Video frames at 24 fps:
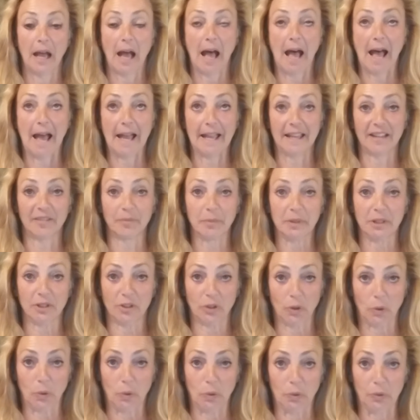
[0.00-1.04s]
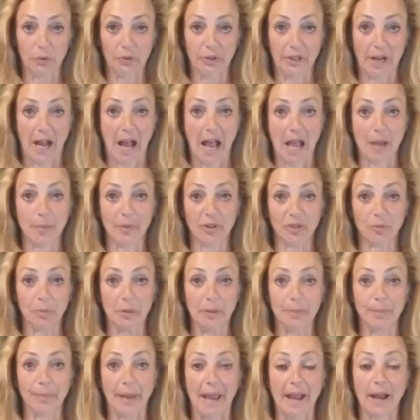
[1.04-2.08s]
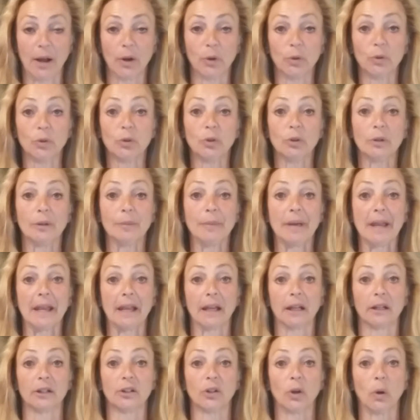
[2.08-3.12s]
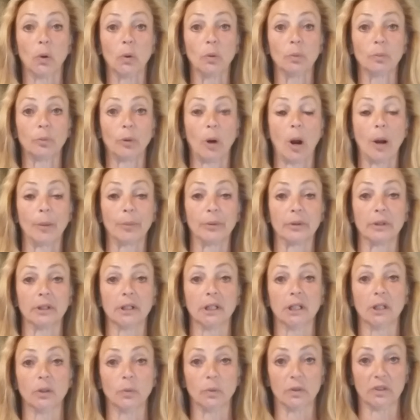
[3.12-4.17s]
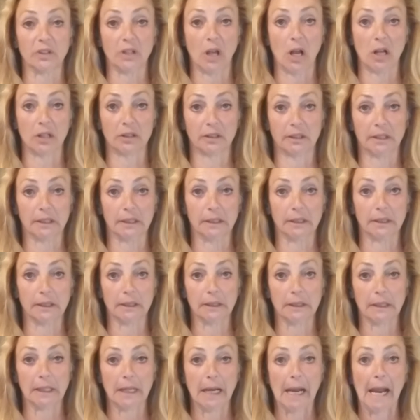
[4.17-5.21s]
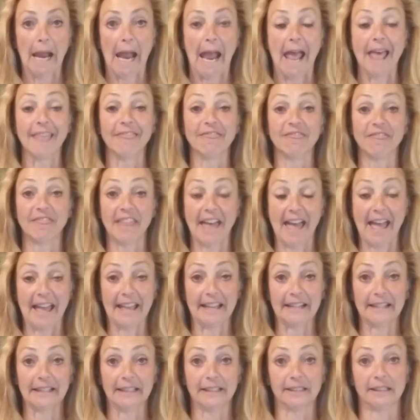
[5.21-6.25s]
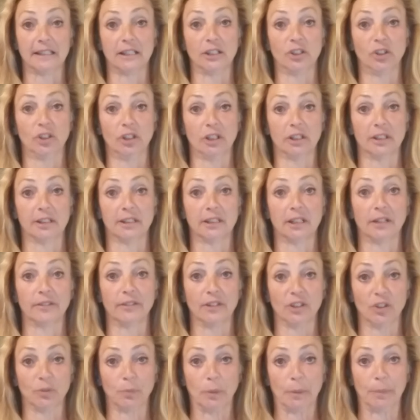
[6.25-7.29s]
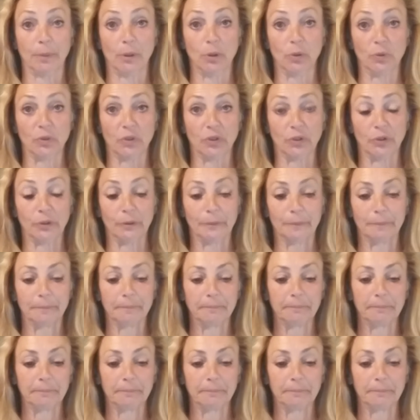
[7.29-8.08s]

I have been told that I must be bound to a man to own property in Wisconsin, and that is the gist of this proposal.